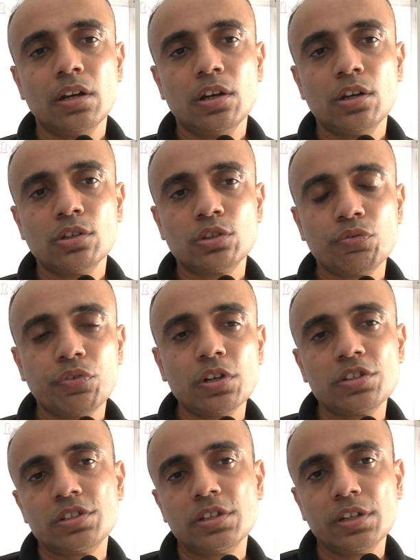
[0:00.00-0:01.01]
So
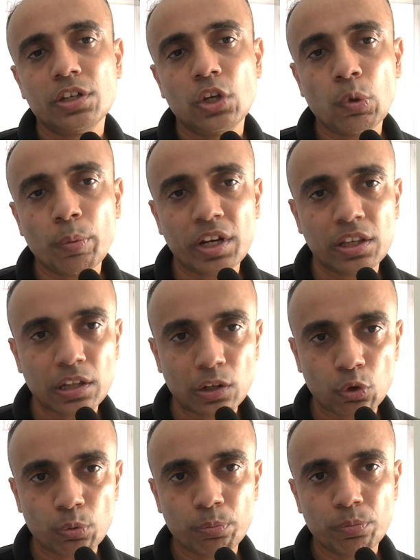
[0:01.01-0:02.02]
first, human in the
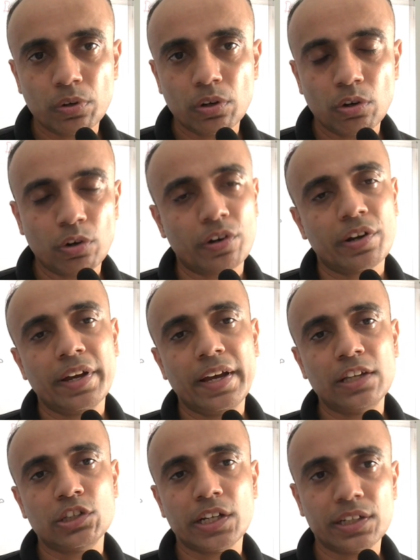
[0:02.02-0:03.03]
loop or
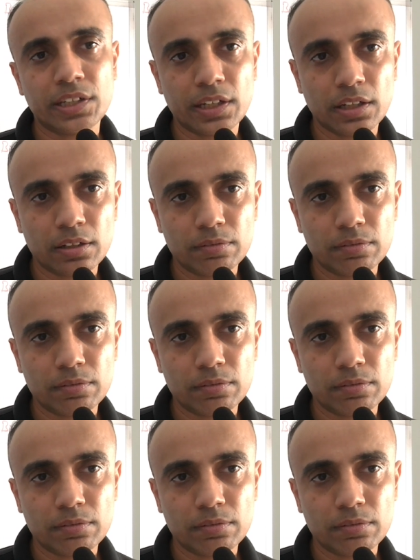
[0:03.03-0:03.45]
HITL.